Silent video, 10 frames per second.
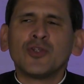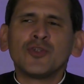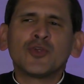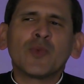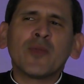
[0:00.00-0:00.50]

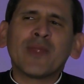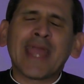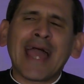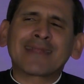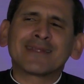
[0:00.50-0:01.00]
Do we
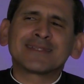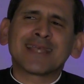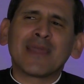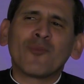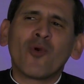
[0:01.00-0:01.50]
react the
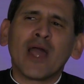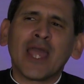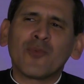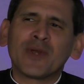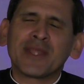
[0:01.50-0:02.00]
same
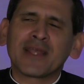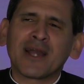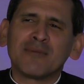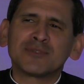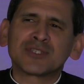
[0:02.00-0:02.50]
way when it
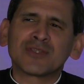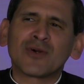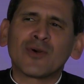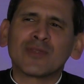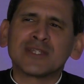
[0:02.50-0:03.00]
comes to the
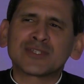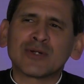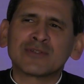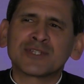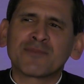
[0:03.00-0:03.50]
holy souls in